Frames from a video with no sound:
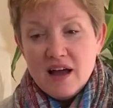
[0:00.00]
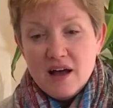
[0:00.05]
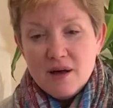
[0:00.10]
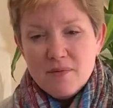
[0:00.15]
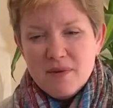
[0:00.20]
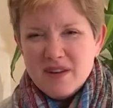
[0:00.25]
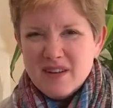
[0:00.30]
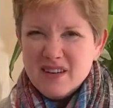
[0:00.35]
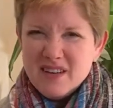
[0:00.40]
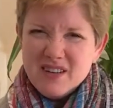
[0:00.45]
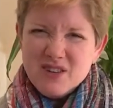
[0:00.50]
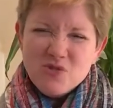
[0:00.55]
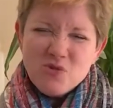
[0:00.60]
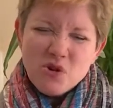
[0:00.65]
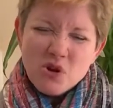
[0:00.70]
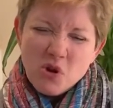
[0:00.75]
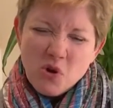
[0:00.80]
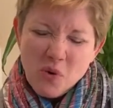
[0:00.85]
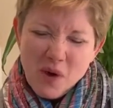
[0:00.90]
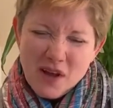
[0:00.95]
and didn't do
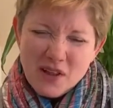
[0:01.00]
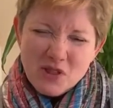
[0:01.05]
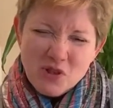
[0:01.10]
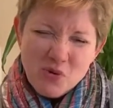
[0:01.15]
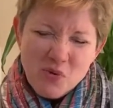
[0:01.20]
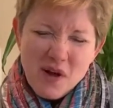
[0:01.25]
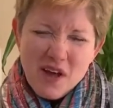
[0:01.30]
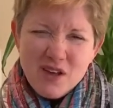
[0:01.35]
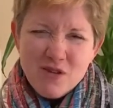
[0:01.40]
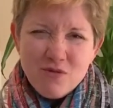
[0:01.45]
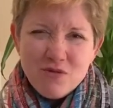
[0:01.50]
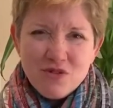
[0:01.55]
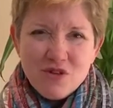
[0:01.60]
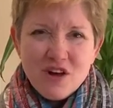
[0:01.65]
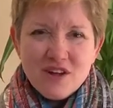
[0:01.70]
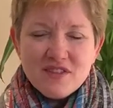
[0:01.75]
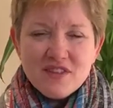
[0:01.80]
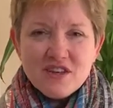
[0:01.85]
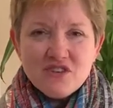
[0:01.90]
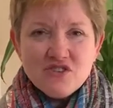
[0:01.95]
it quite the way you
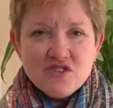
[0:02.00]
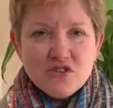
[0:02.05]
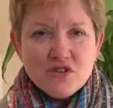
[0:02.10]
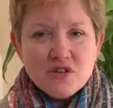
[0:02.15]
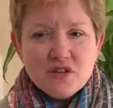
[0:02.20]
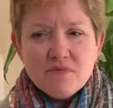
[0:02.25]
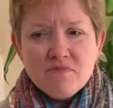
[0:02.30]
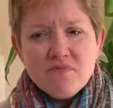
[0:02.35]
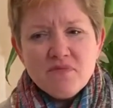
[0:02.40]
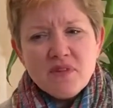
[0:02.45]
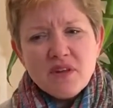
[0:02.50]
thought they should,